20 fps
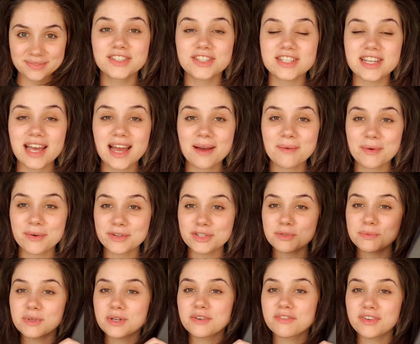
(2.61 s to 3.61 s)
Today I'm going
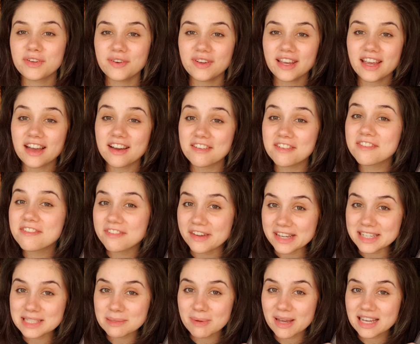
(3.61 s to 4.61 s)
to be reviewing a
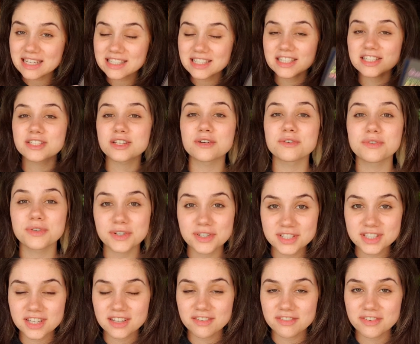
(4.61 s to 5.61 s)
face mask. So
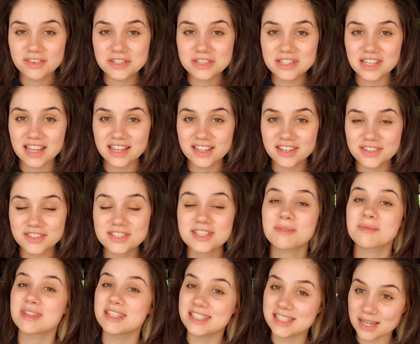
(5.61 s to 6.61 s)
first thing first, I need to do
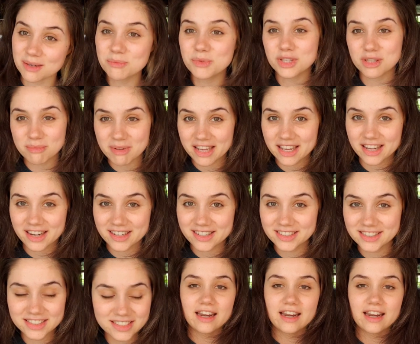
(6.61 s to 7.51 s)
something done with my hair.